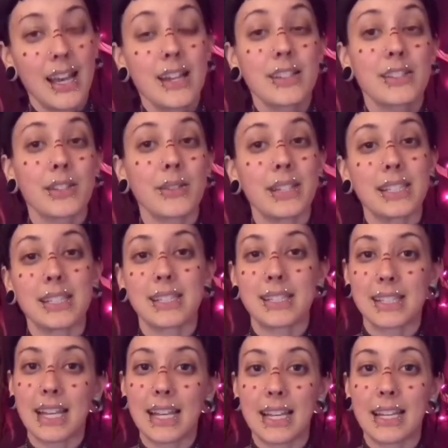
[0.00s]
So
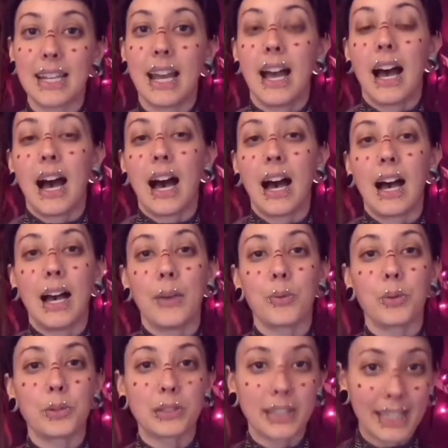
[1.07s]
instead, I
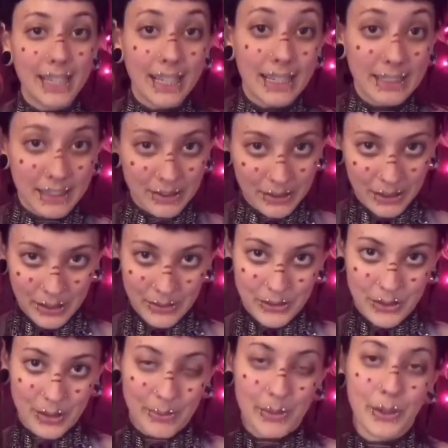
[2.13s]
will link another
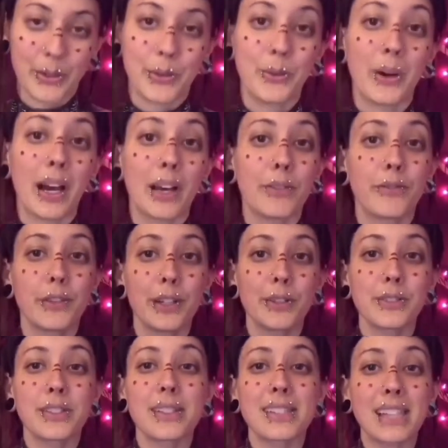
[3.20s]
YouTuber who I feel
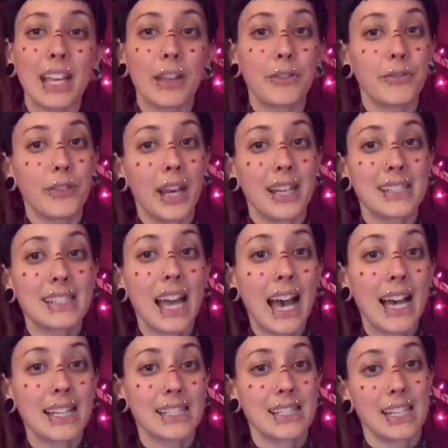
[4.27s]
does a
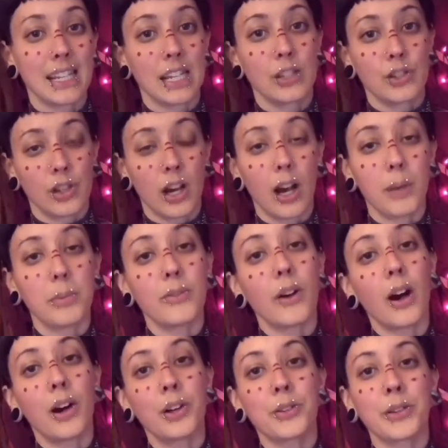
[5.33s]
fantastic job of
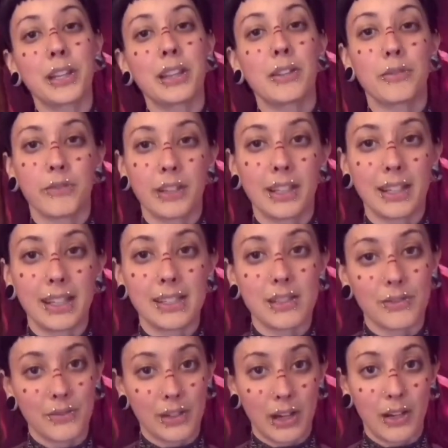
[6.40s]
honoring the feelings
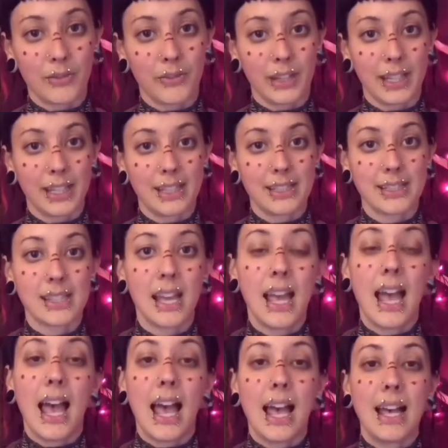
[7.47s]
of non-vegans,
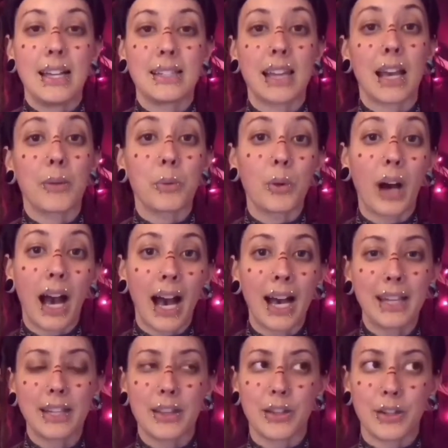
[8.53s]
and I will
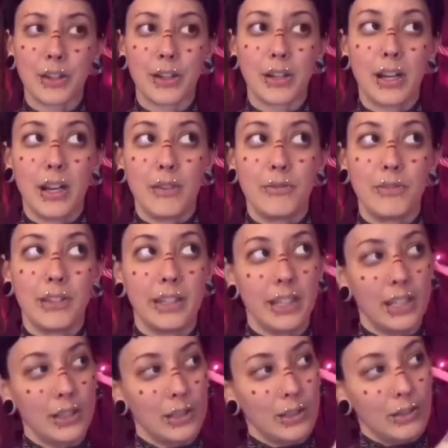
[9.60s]
add their
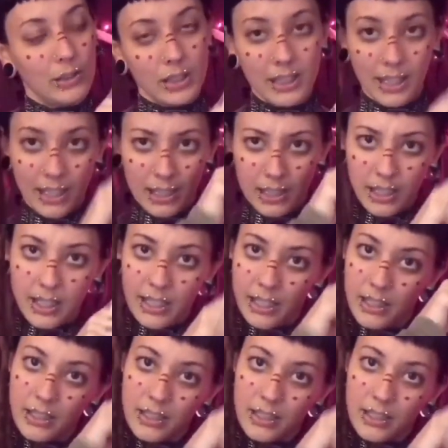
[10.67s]
video here.